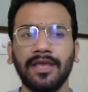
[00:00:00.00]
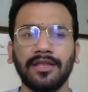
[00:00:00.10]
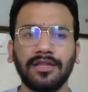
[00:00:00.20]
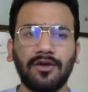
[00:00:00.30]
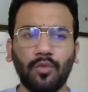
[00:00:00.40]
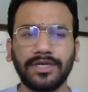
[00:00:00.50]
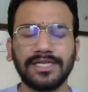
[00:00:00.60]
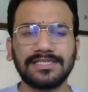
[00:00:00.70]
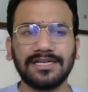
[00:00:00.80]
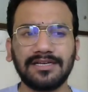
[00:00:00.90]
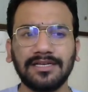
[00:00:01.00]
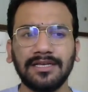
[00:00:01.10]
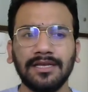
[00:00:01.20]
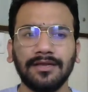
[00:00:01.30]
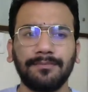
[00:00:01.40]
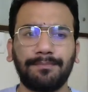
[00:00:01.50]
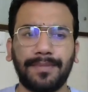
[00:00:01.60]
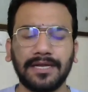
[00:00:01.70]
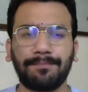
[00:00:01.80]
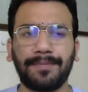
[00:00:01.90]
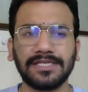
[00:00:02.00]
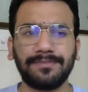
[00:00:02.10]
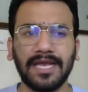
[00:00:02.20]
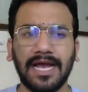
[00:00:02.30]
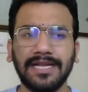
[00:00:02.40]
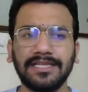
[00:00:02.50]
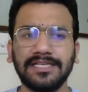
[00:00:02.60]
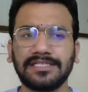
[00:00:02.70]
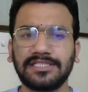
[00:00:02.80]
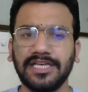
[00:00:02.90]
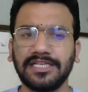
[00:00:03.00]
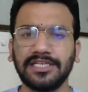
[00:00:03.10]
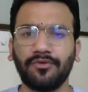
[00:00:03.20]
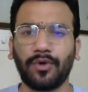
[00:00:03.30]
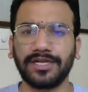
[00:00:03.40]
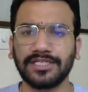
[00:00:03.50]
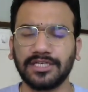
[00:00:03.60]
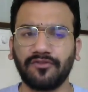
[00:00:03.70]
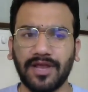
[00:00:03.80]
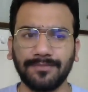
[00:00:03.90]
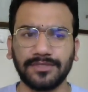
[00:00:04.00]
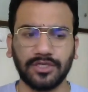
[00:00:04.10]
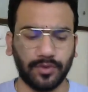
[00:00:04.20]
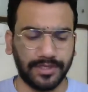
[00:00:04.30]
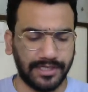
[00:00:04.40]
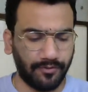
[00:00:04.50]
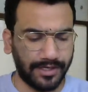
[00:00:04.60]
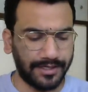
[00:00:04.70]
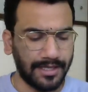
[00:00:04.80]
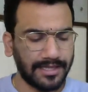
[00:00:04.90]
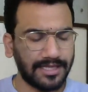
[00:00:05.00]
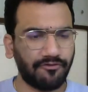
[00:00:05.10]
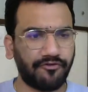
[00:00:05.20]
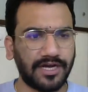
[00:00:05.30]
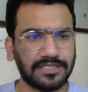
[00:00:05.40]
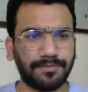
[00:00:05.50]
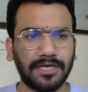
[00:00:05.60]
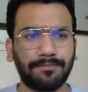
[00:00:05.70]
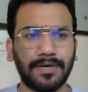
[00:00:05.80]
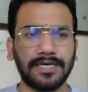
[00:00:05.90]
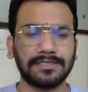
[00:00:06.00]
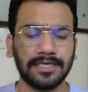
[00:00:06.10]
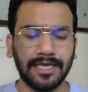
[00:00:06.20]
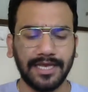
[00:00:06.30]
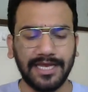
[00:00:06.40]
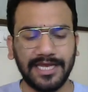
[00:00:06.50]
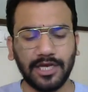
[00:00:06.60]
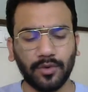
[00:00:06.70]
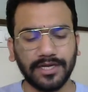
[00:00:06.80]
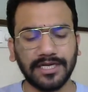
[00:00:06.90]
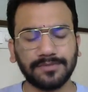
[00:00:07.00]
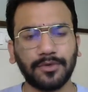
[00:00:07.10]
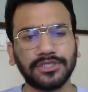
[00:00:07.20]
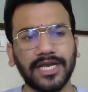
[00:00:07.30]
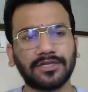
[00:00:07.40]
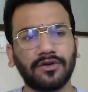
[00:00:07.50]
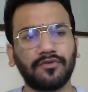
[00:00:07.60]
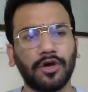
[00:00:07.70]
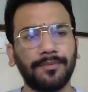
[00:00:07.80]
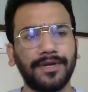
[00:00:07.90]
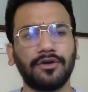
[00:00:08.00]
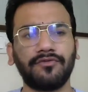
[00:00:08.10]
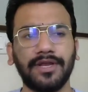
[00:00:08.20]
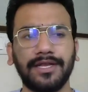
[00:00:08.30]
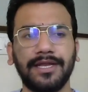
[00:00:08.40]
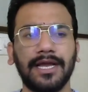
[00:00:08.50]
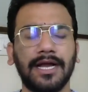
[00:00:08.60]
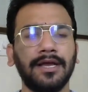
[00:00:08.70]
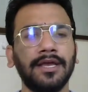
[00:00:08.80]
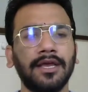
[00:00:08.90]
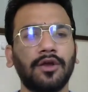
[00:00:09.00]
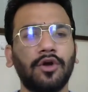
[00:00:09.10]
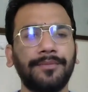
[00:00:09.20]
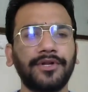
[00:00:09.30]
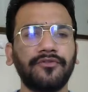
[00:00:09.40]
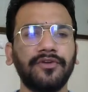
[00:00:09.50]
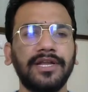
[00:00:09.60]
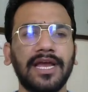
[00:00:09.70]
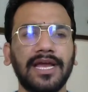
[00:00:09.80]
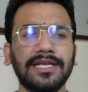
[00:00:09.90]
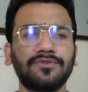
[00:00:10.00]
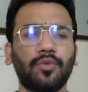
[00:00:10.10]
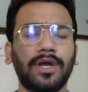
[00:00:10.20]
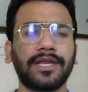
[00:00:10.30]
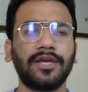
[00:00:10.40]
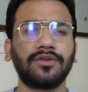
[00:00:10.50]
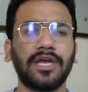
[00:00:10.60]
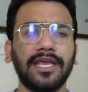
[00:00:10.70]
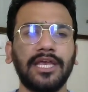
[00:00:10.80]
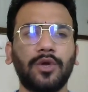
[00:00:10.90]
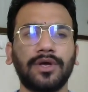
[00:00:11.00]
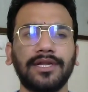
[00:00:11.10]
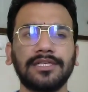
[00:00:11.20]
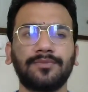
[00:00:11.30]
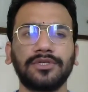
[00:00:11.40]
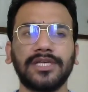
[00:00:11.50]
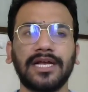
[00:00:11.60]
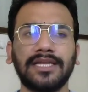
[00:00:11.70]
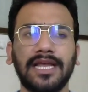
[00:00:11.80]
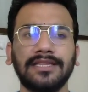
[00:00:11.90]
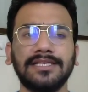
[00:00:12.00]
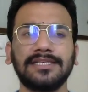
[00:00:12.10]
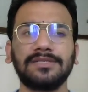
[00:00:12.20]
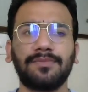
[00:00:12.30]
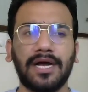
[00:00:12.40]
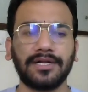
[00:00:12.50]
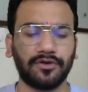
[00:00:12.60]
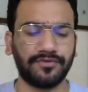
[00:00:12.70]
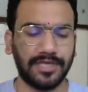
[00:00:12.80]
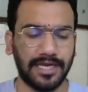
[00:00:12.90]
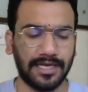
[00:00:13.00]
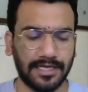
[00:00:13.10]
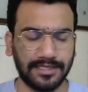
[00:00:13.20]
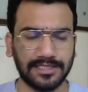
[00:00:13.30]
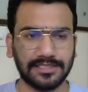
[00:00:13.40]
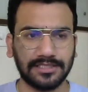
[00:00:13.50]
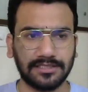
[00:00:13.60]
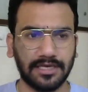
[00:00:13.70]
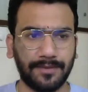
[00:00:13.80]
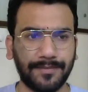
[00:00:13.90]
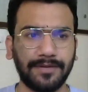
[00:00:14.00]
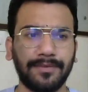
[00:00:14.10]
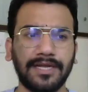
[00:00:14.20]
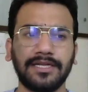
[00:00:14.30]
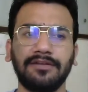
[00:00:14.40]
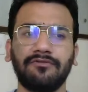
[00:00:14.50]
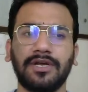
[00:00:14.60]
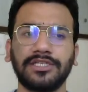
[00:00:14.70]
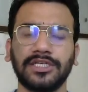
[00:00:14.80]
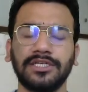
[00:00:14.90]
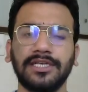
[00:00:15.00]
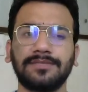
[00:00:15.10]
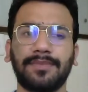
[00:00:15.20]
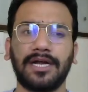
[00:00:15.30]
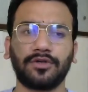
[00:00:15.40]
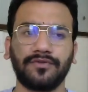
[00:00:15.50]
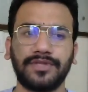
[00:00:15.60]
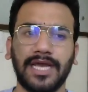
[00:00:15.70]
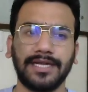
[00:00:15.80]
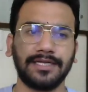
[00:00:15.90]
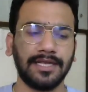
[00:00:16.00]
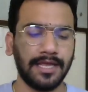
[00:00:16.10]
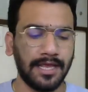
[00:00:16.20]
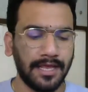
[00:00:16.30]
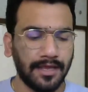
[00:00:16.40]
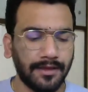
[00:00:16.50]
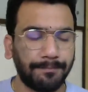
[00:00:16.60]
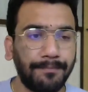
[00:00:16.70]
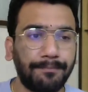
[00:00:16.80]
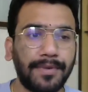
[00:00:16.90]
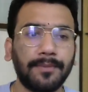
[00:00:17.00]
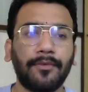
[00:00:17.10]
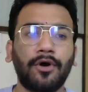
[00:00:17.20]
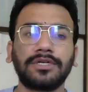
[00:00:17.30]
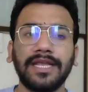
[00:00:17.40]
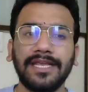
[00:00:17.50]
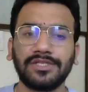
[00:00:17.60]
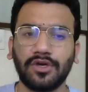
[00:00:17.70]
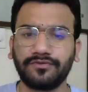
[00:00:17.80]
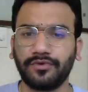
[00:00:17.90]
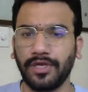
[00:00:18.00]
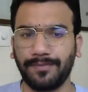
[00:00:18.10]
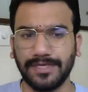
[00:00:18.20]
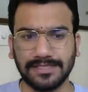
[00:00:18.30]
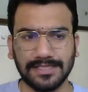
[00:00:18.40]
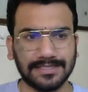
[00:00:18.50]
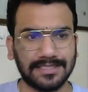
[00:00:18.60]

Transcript: Now, what is the purpose behind this change in version of MCA 21? The first purpose, e-governance project of Government of India. Government of India is working on the e-governance project, and this is part of the this amendment in version is part of that. Promote ease of doing business.